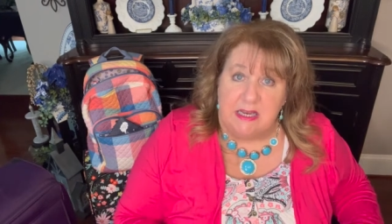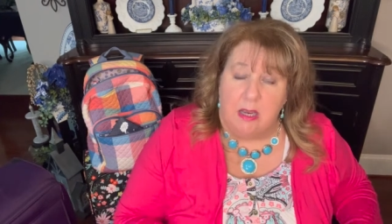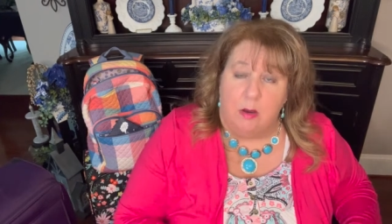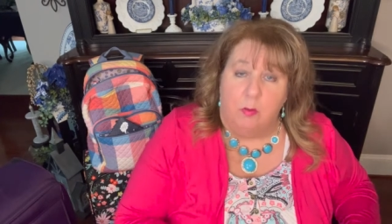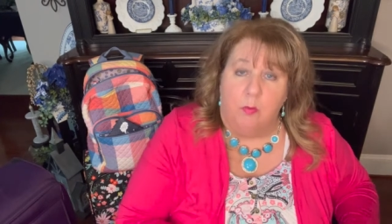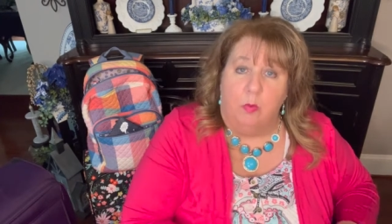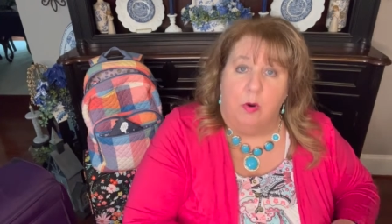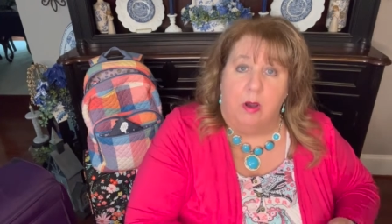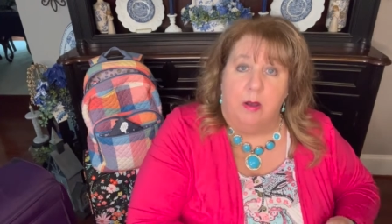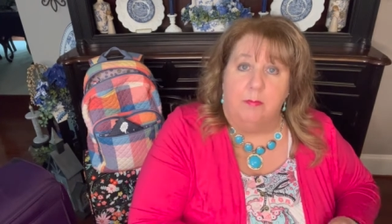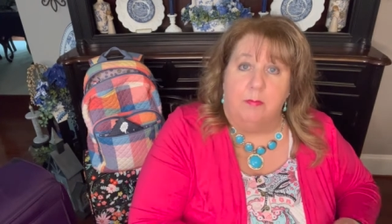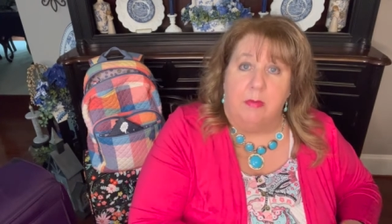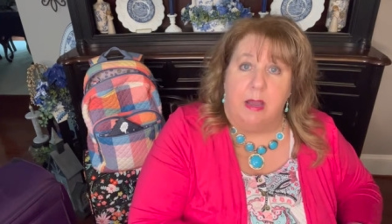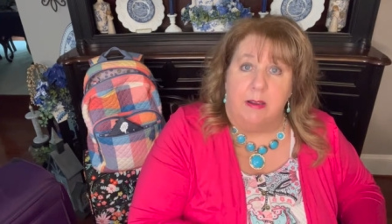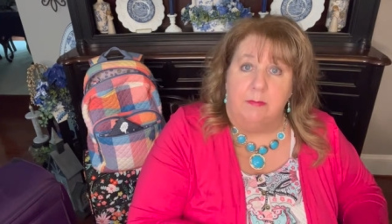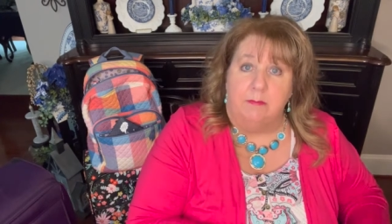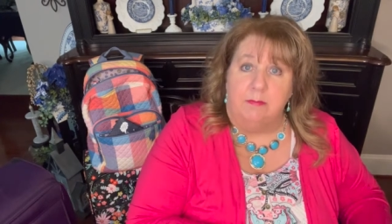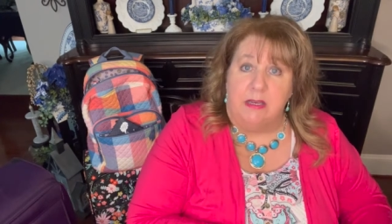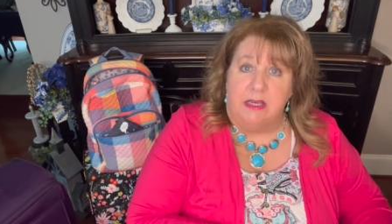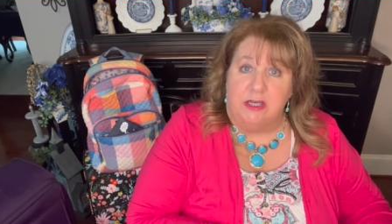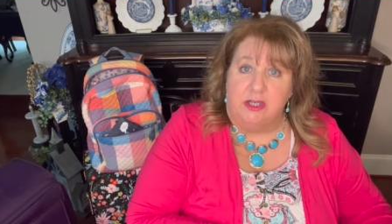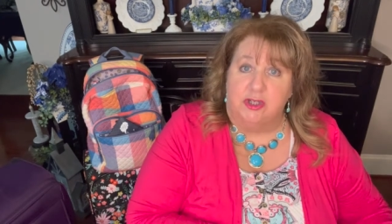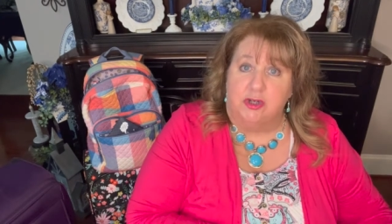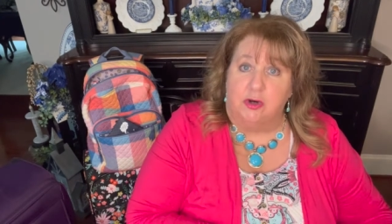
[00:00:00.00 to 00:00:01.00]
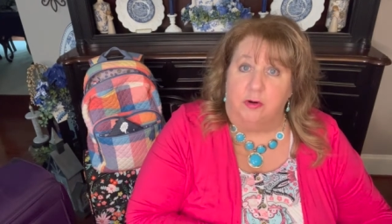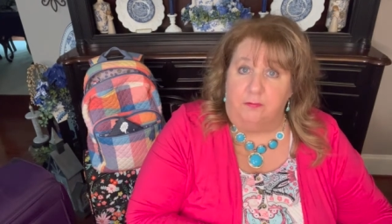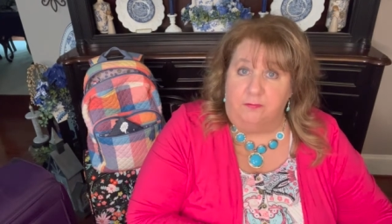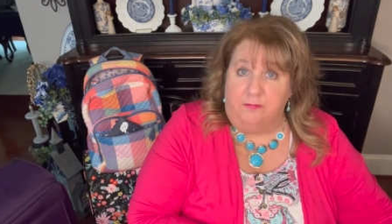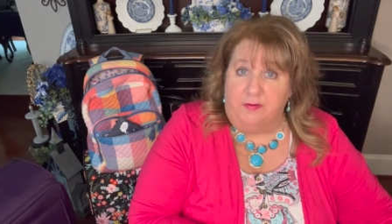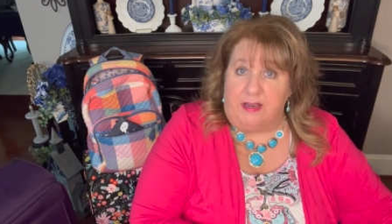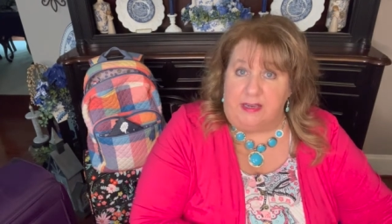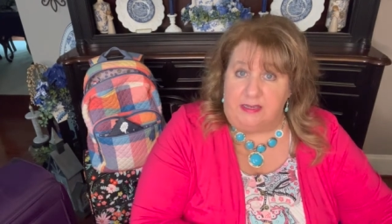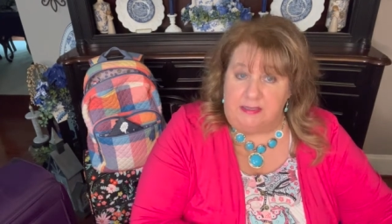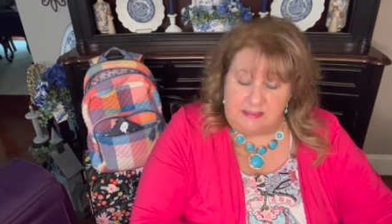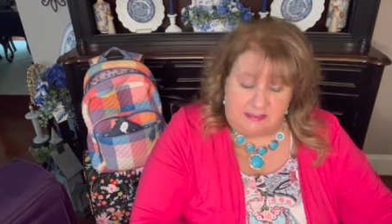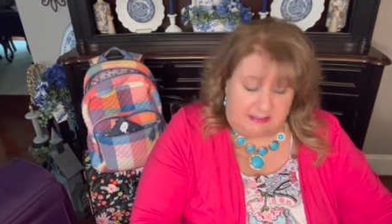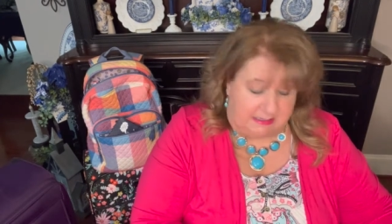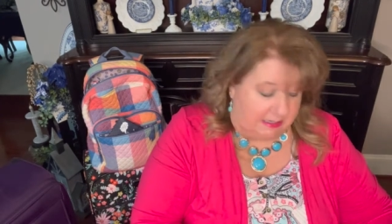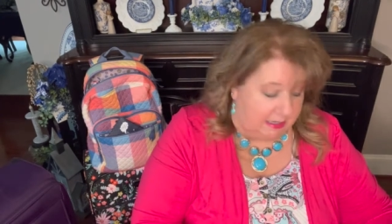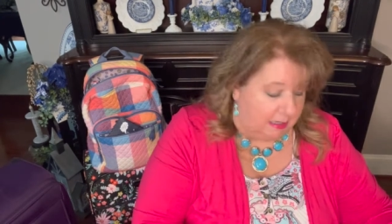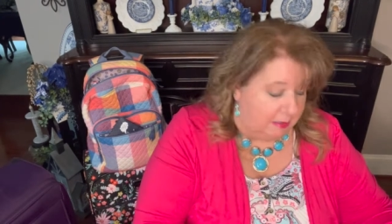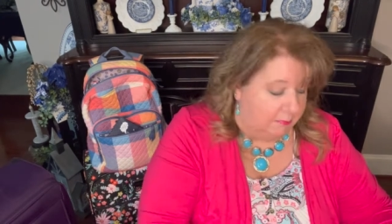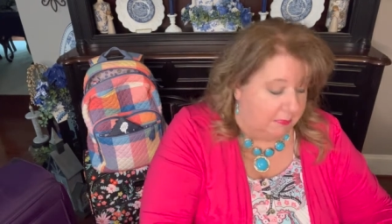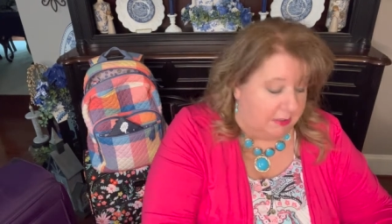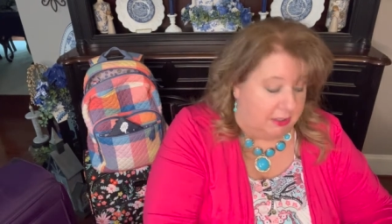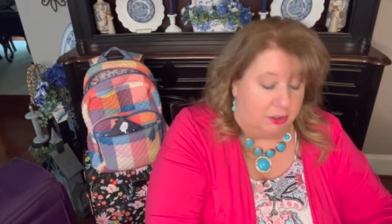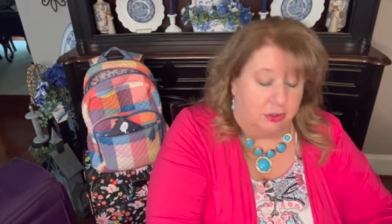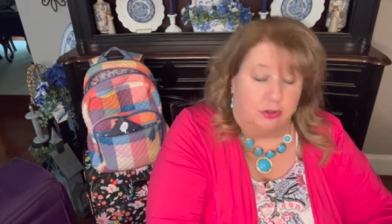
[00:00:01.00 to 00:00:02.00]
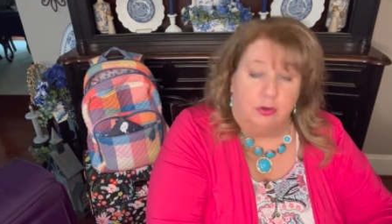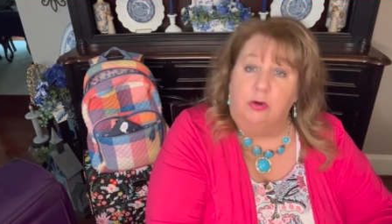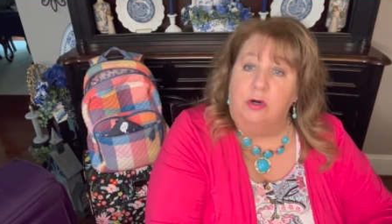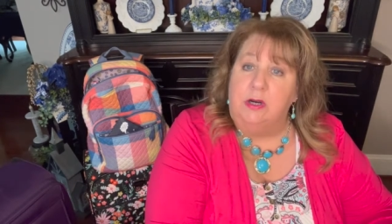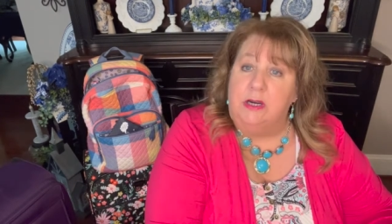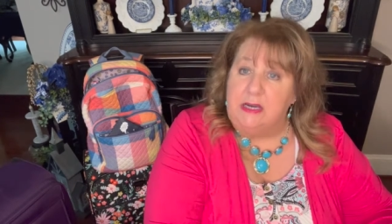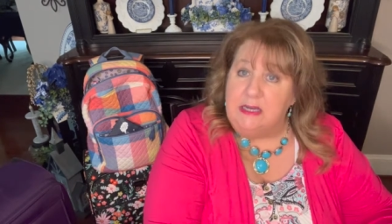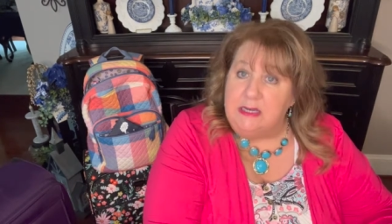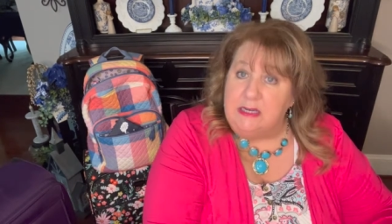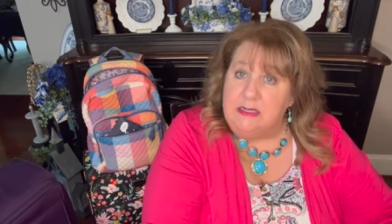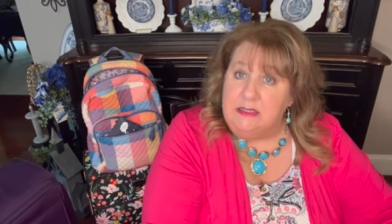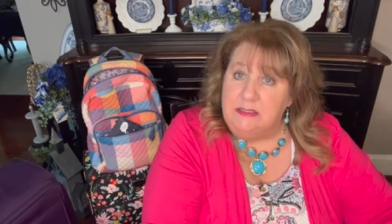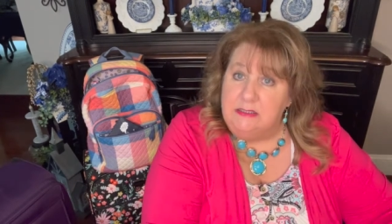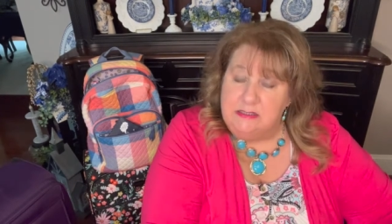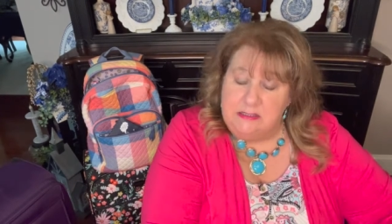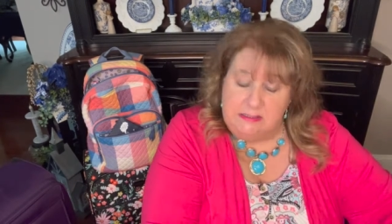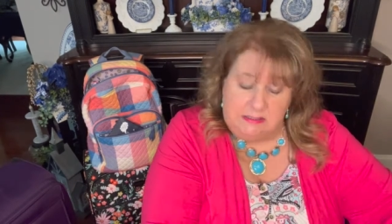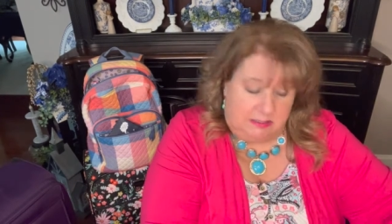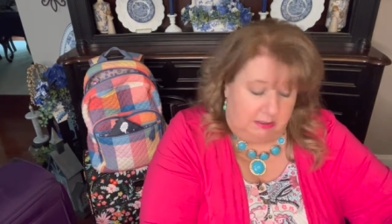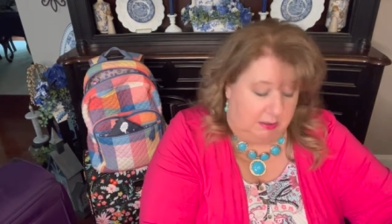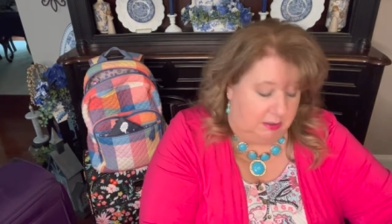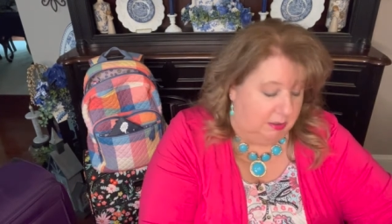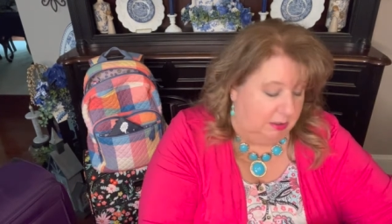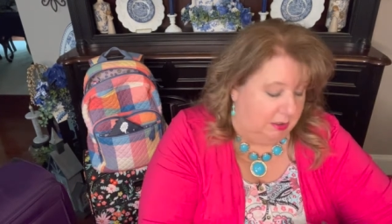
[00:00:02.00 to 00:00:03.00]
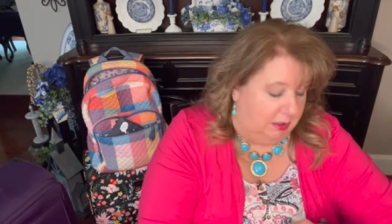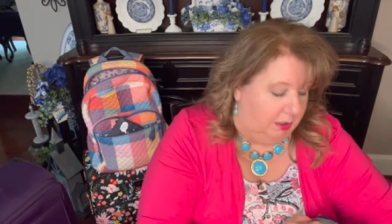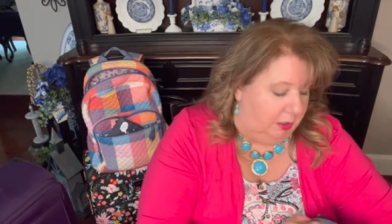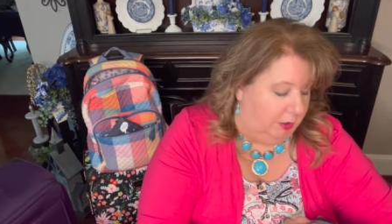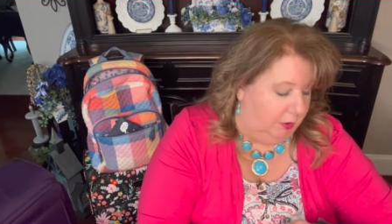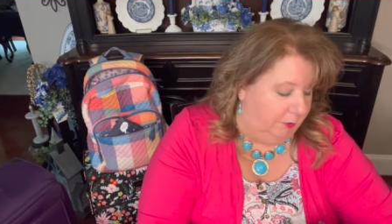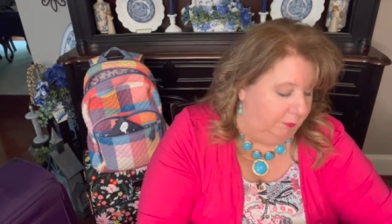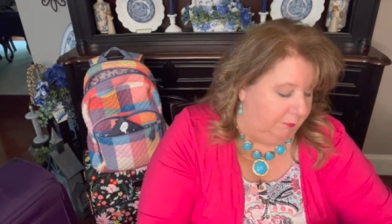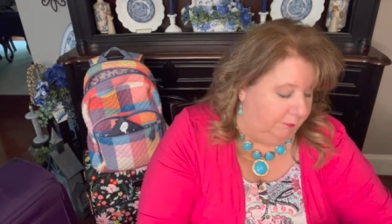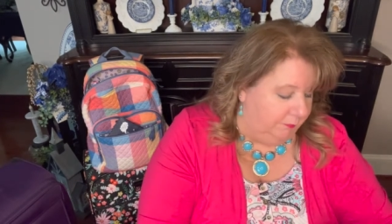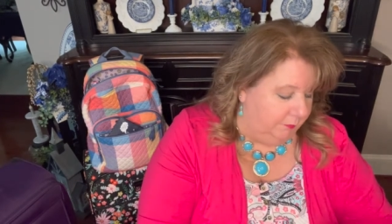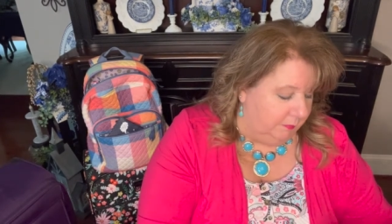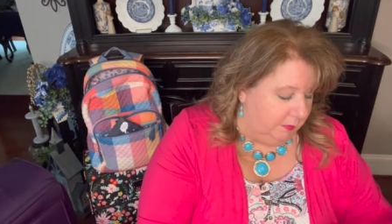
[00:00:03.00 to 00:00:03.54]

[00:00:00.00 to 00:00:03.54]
and what might meet your fancy and meet your needs, you know?